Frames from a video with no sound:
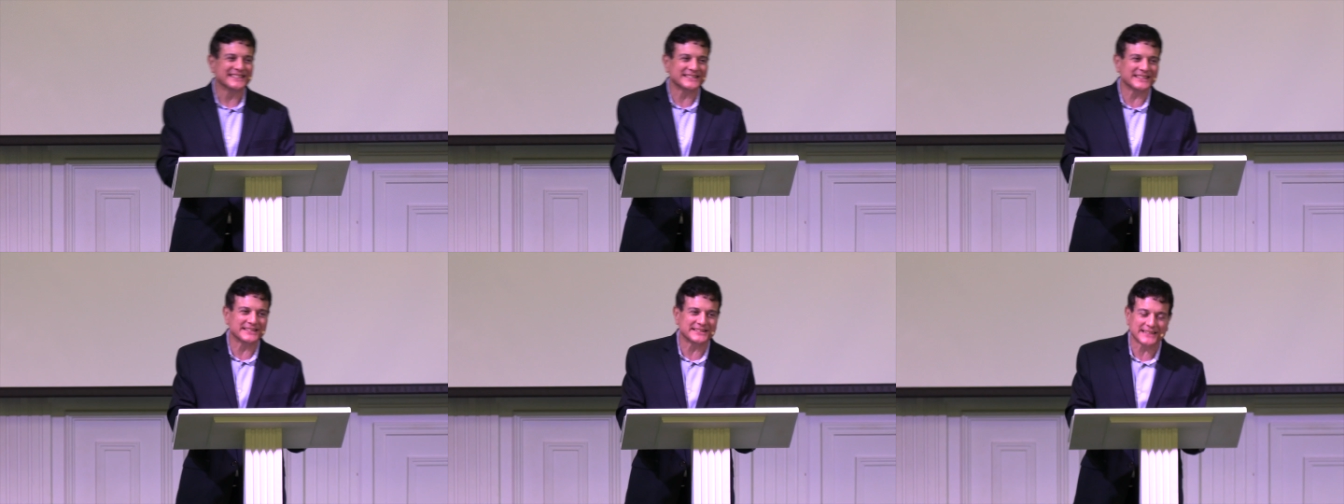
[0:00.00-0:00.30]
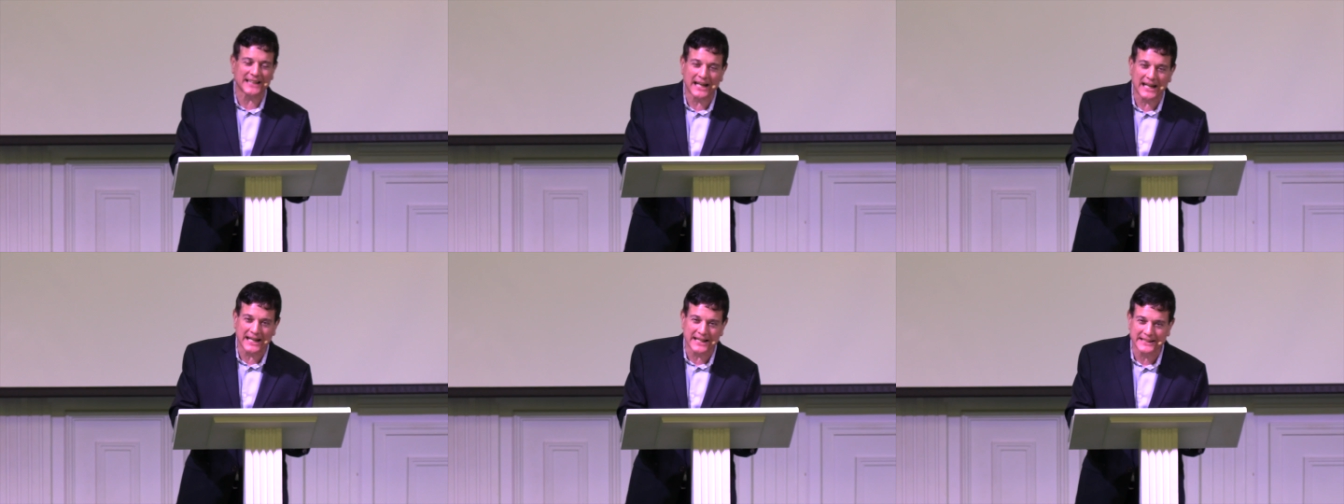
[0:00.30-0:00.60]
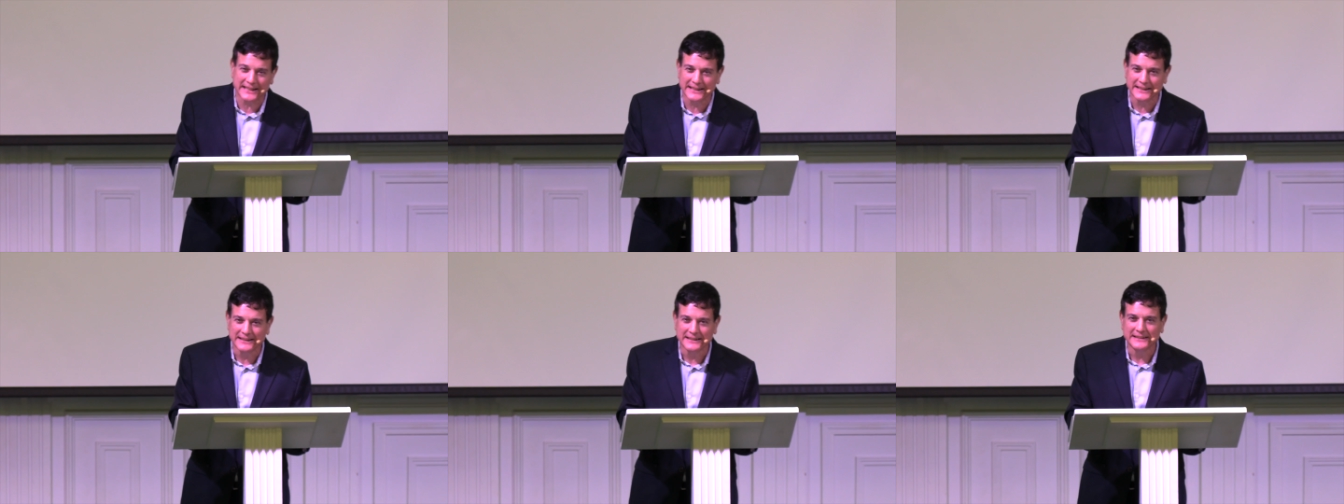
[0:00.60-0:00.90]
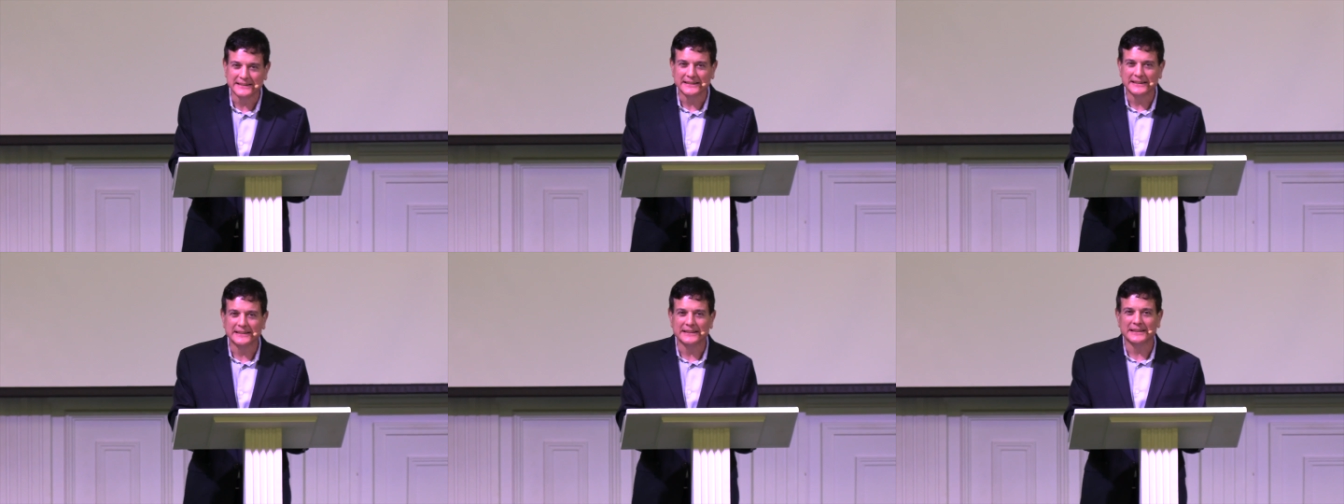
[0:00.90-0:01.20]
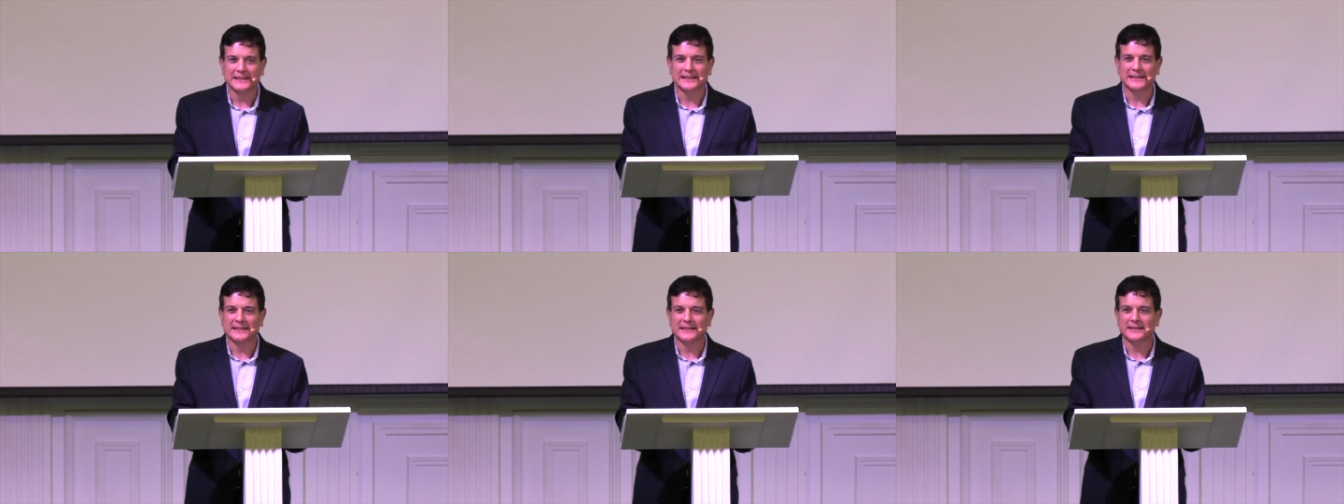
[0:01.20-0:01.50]
society?
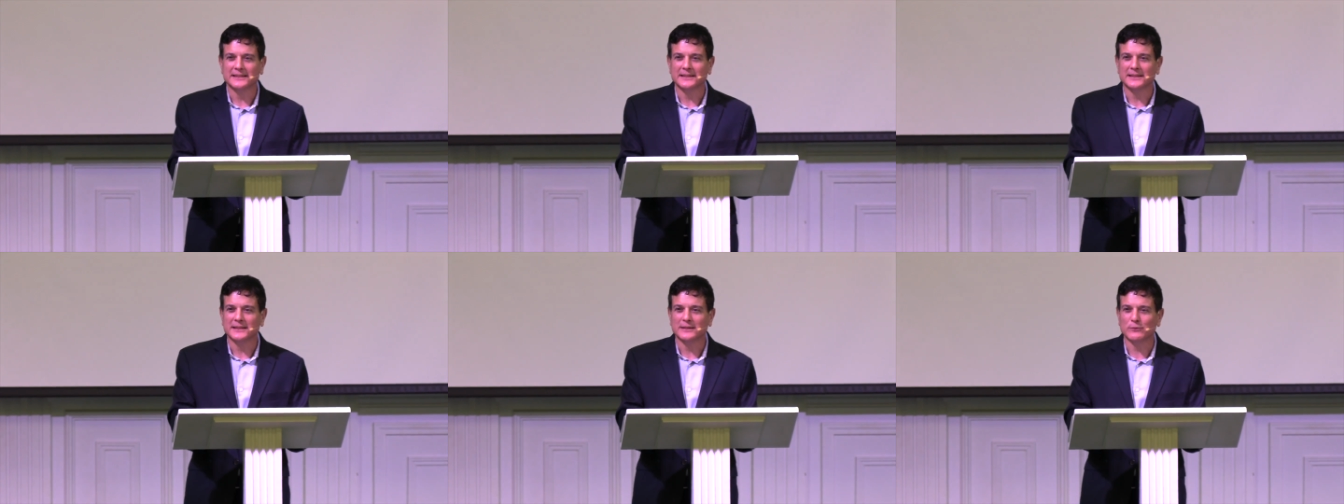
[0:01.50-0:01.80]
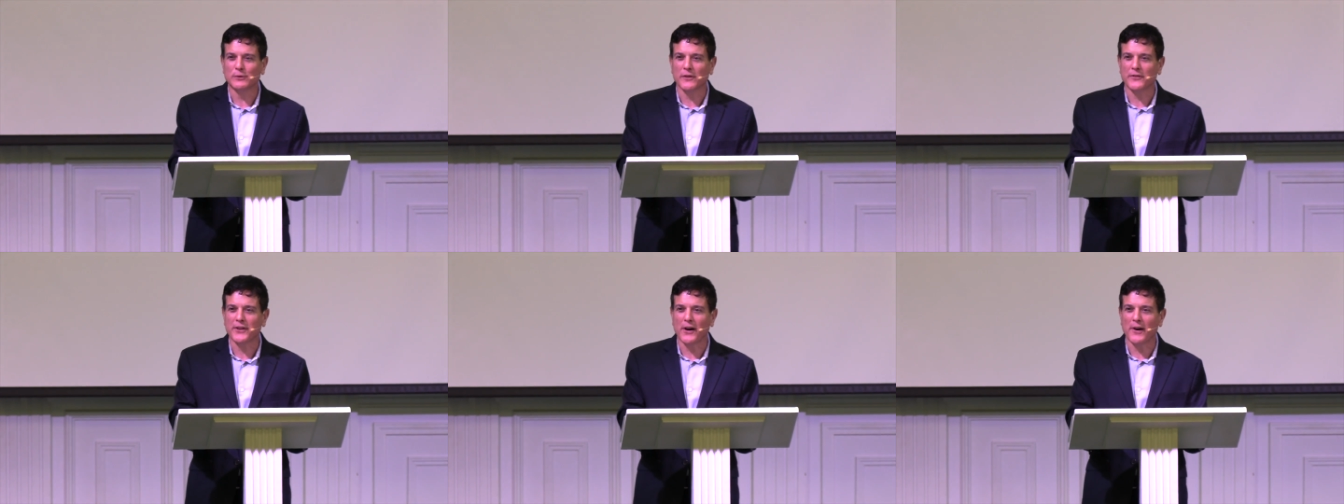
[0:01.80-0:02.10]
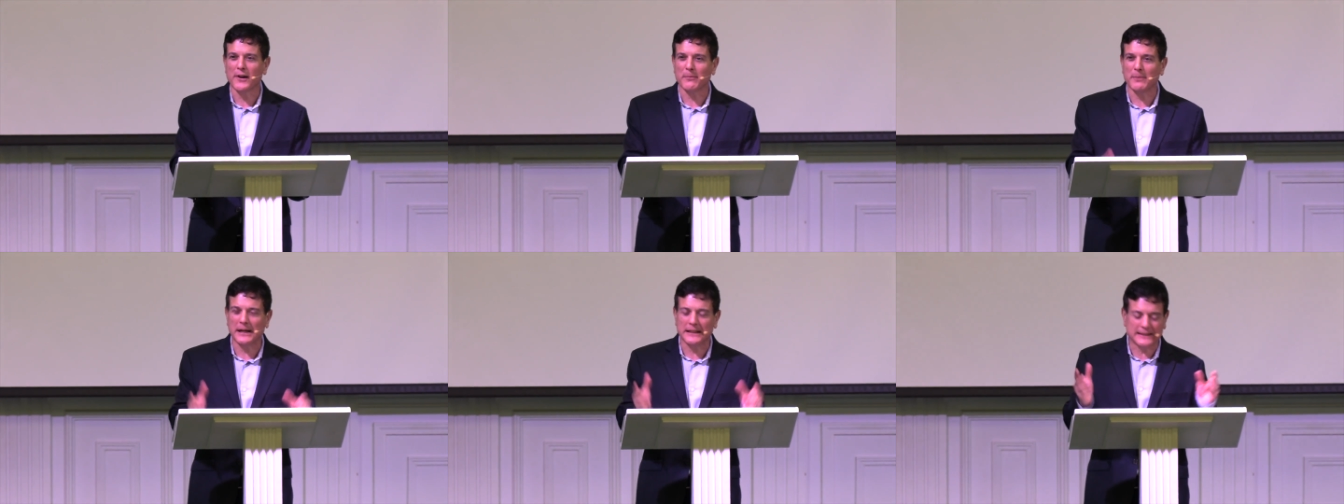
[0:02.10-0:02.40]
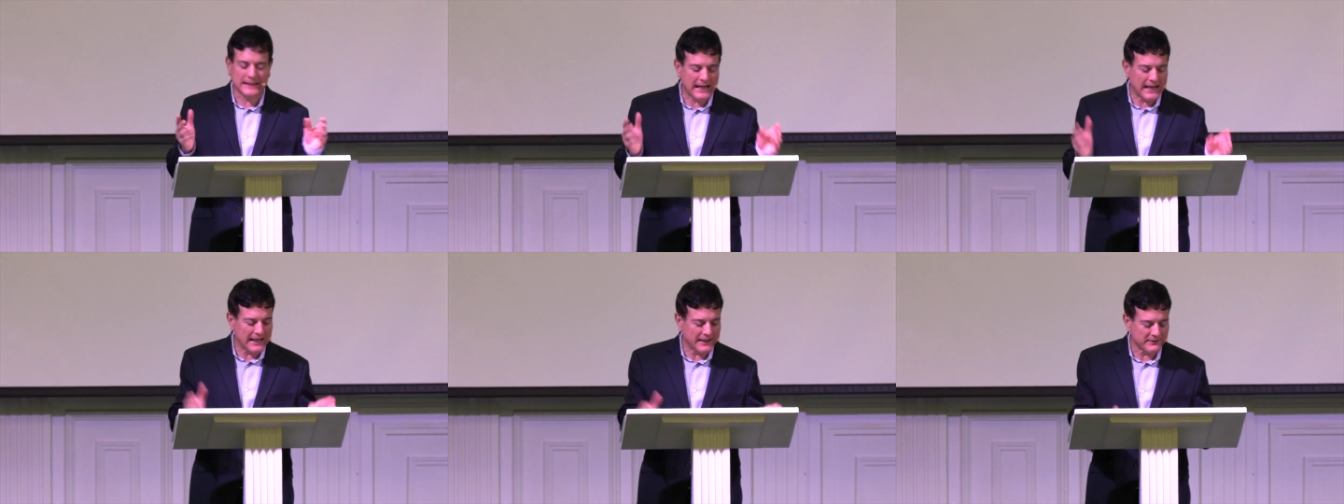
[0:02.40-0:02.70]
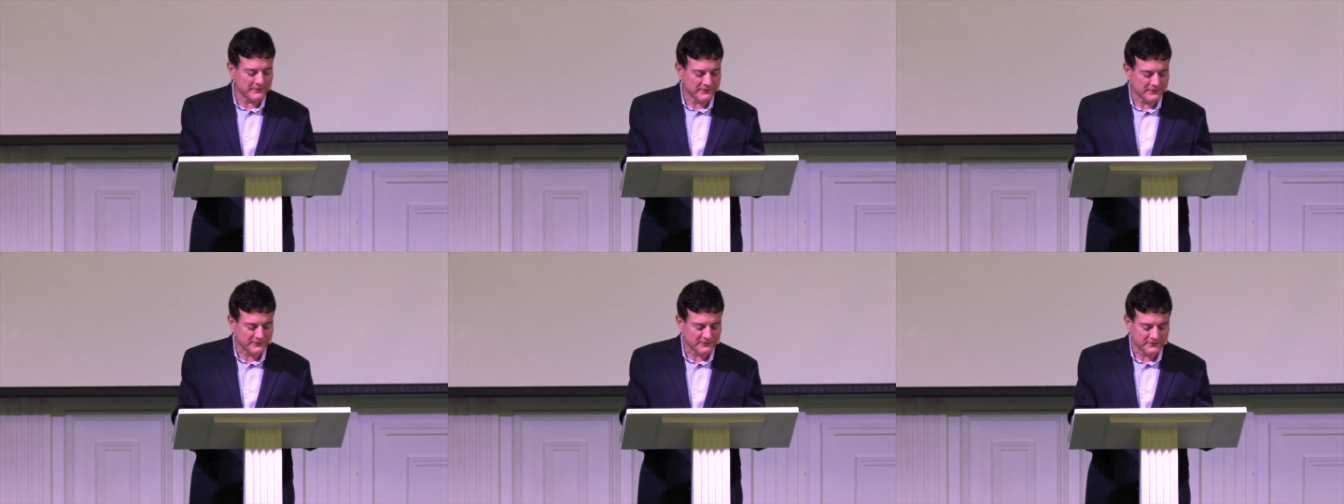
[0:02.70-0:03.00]
We've thought about that.